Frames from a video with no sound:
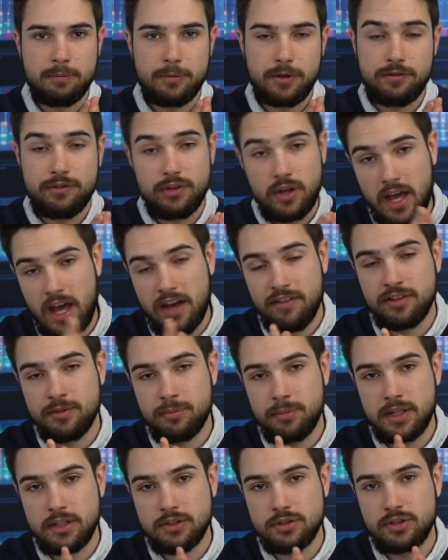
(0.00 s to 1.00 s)
If you
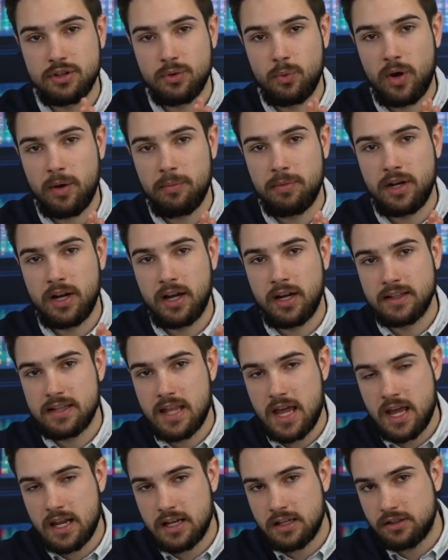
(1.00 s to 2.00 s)
haven't been to the webinar,
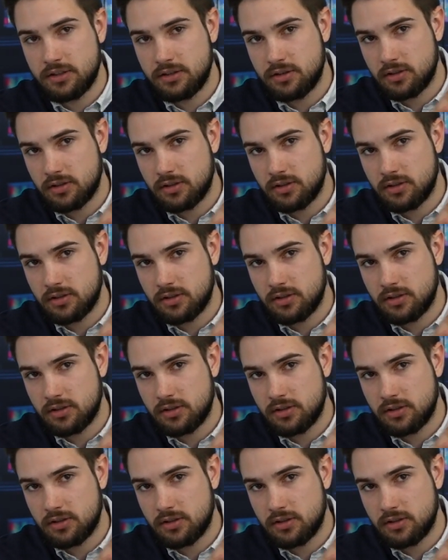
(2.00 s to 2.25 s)
then